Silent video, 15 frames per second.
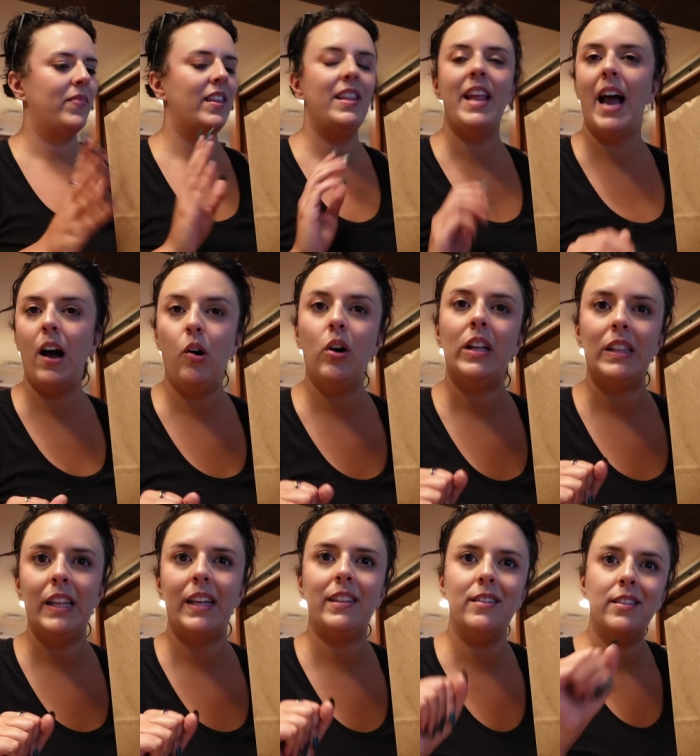Now
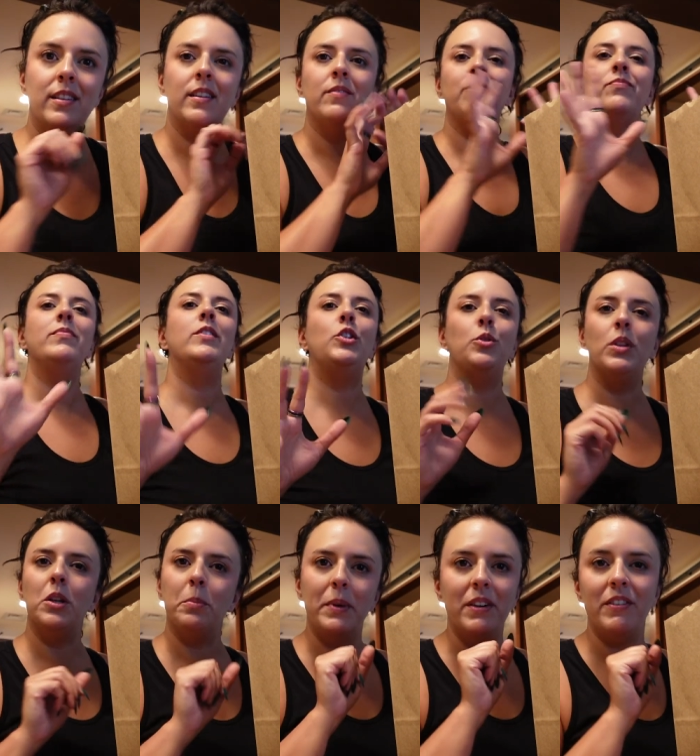let's do a
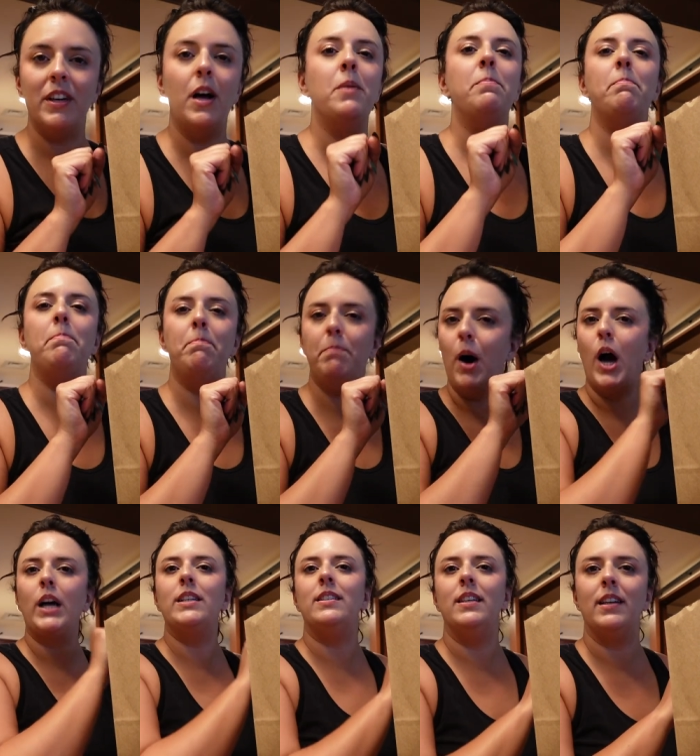little bit of an
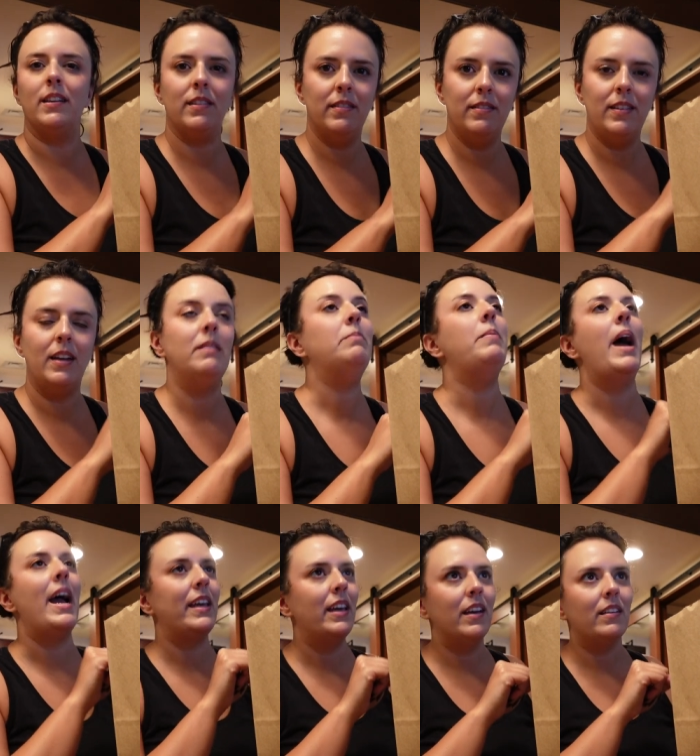unboxing.
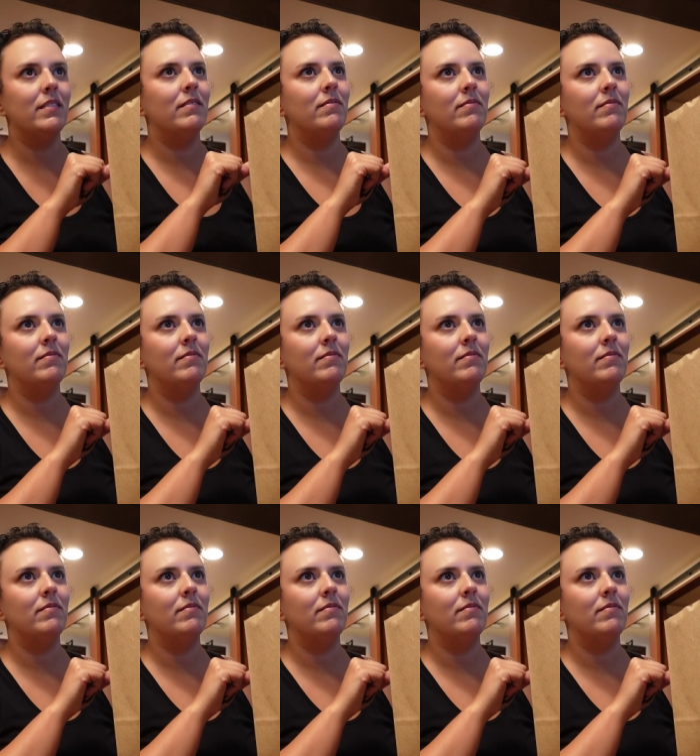Unbagging?